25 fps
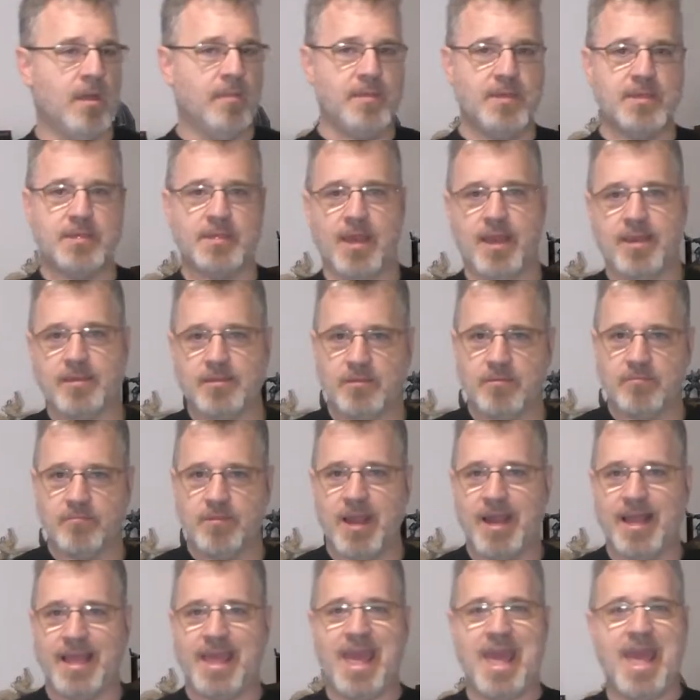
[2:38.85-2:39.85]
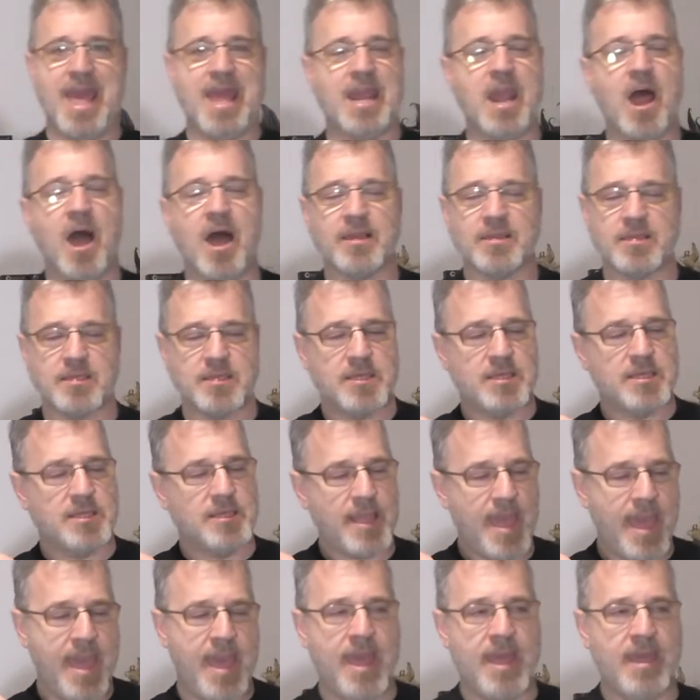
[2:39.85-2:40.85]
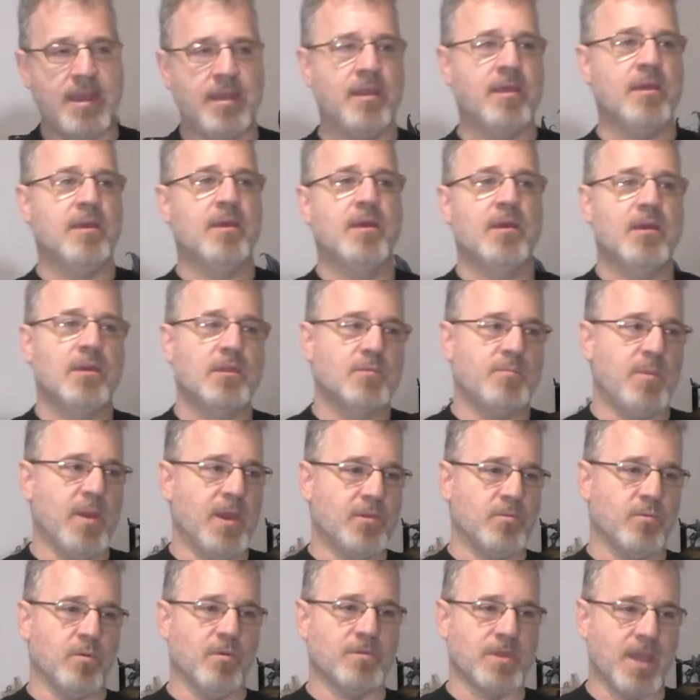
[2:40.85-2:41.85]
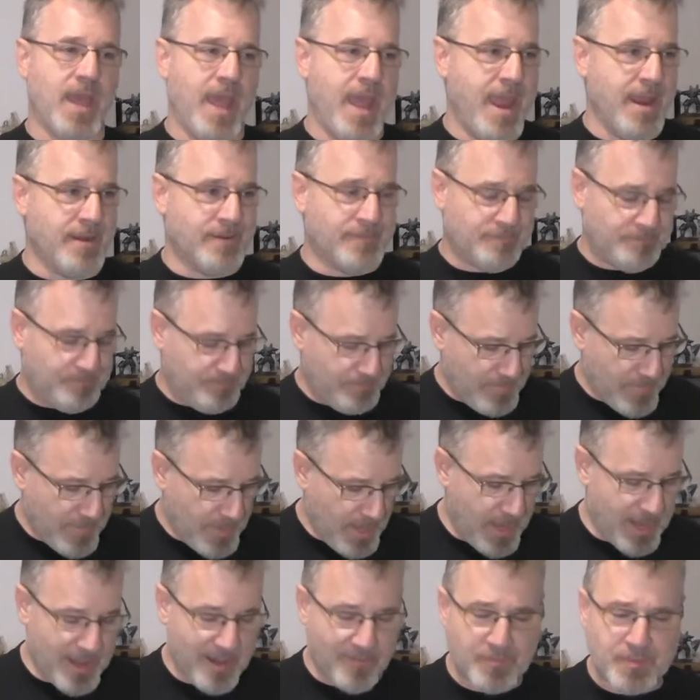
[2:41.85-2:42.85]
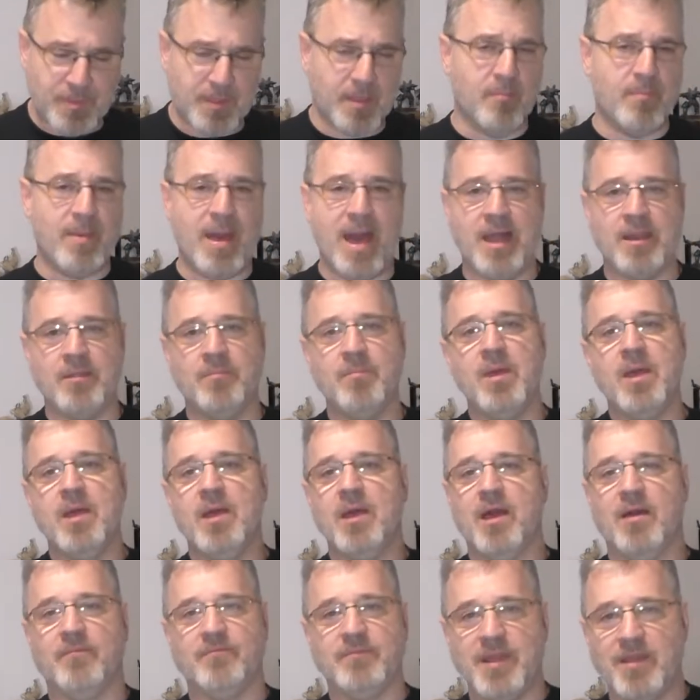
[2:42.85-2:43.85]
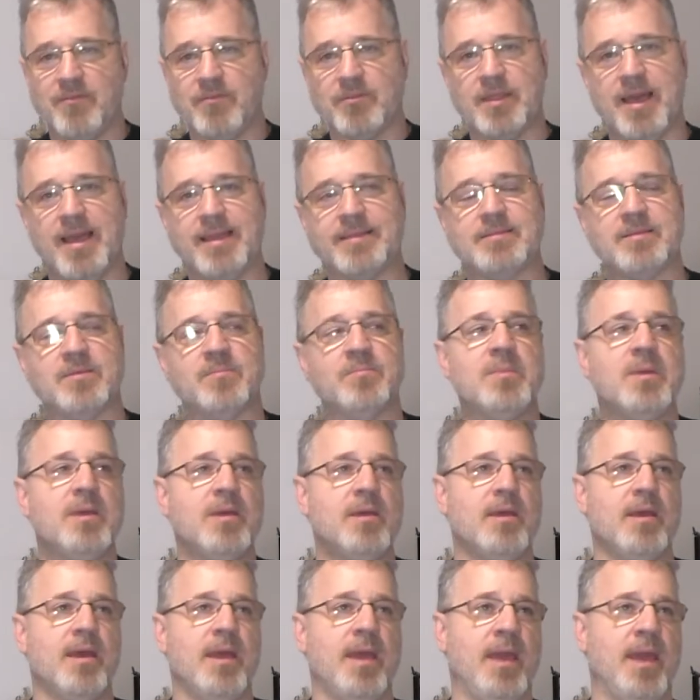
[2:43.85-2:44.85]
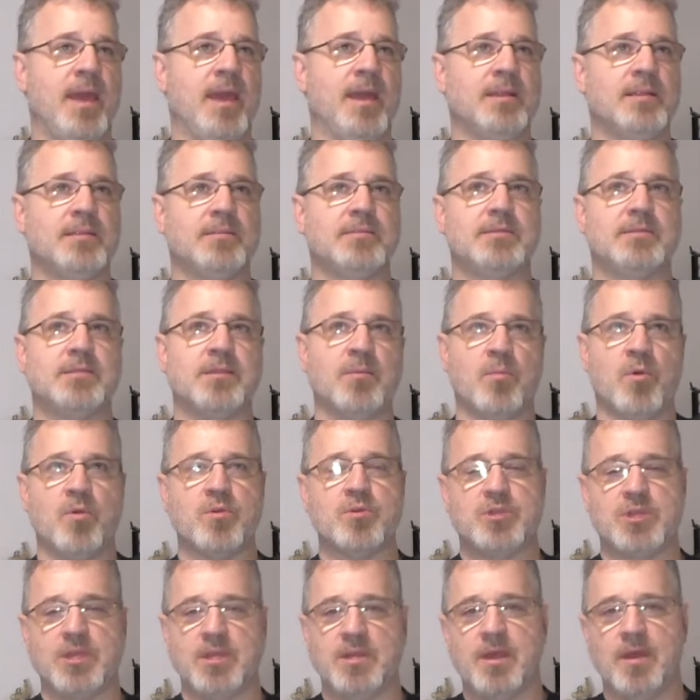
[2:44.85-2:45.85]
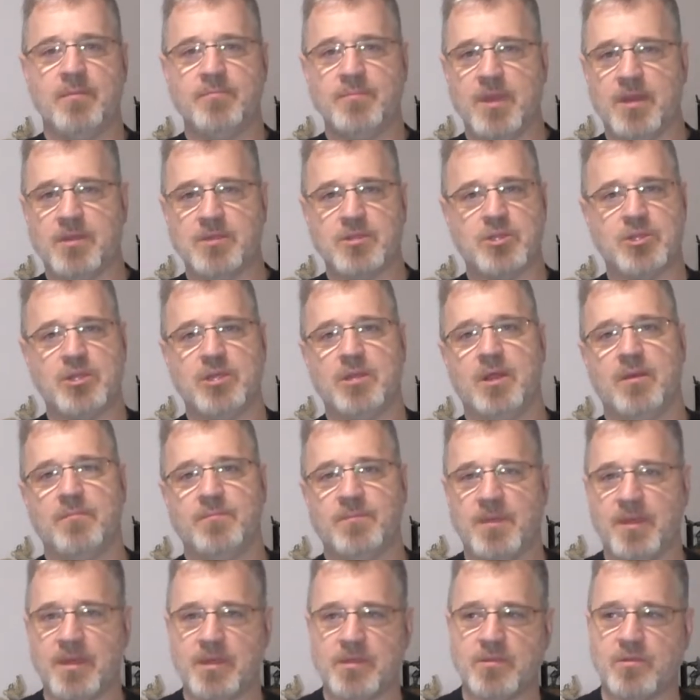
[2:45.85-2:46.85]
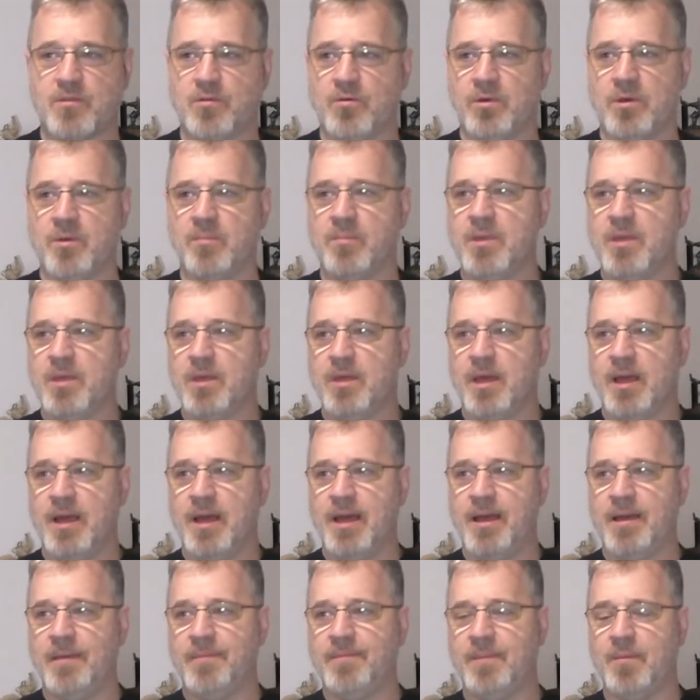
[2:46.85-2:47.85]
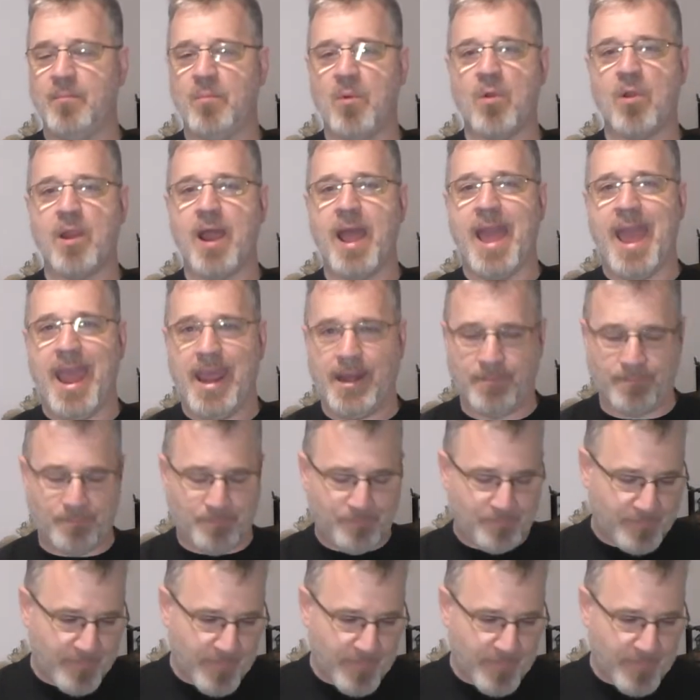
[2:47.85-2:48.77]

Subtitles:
These guys, right? I cannot stand space wolves. I hate them. Hate everything about them. I've never liked them, and the more G-Dub does G-Dub things to them, the more I hate them.